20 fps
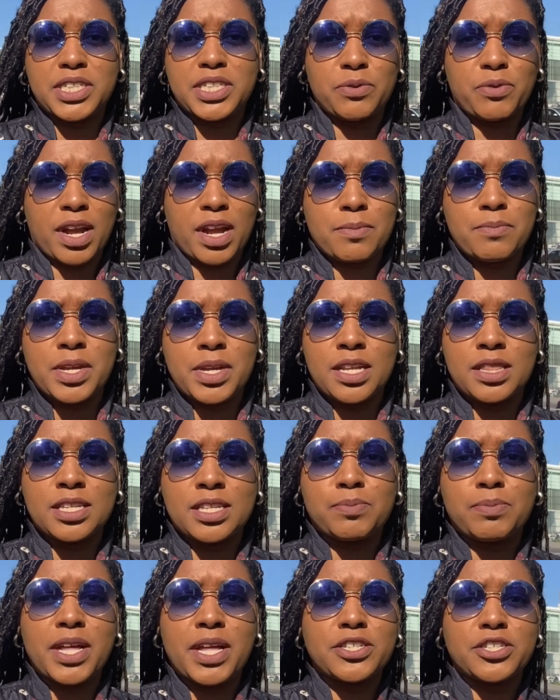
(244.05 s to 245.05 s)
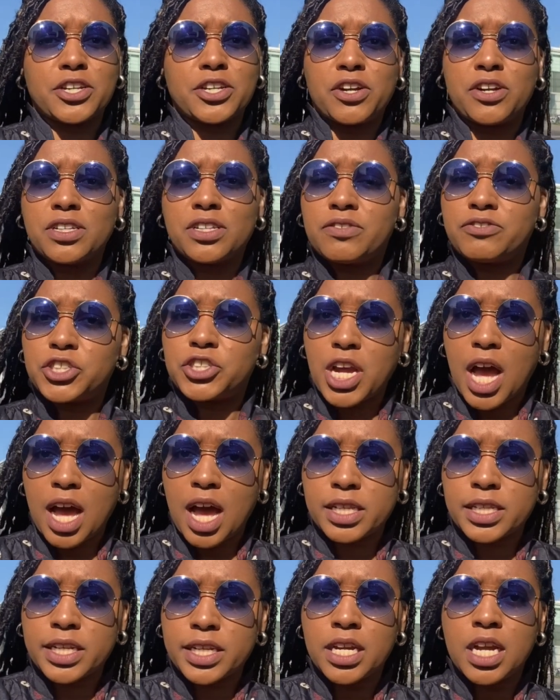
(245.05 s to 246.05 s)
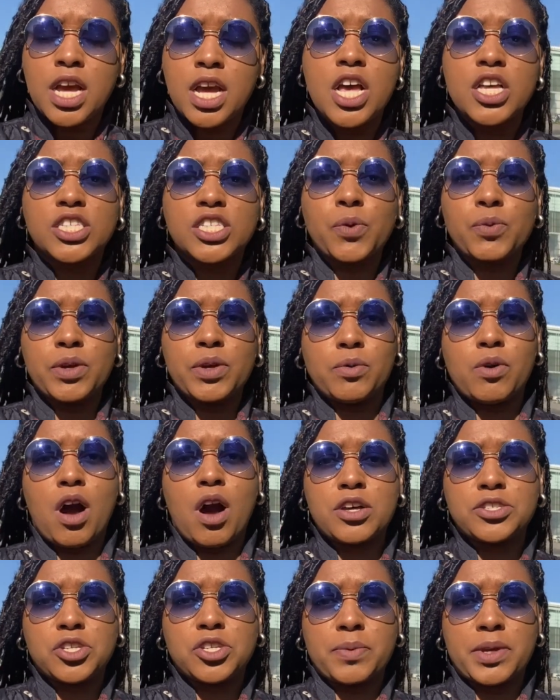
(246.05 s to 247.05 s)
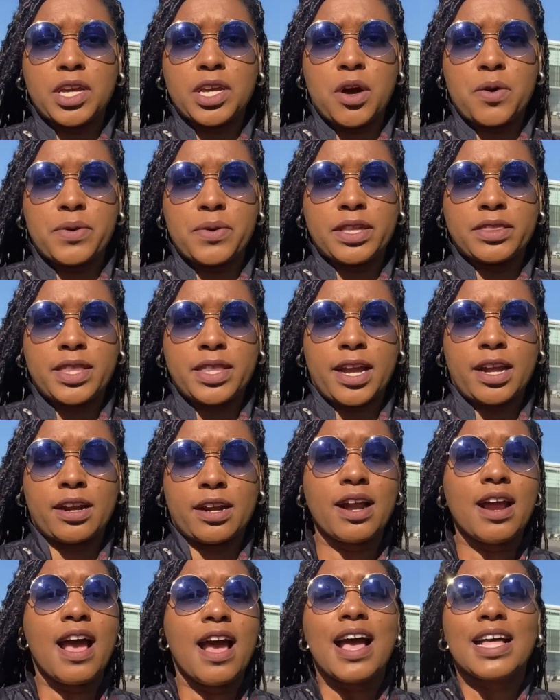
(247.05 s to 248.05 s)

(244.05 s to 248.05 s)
She recommended this place. Your girl loves chocolate. So we will also be going there.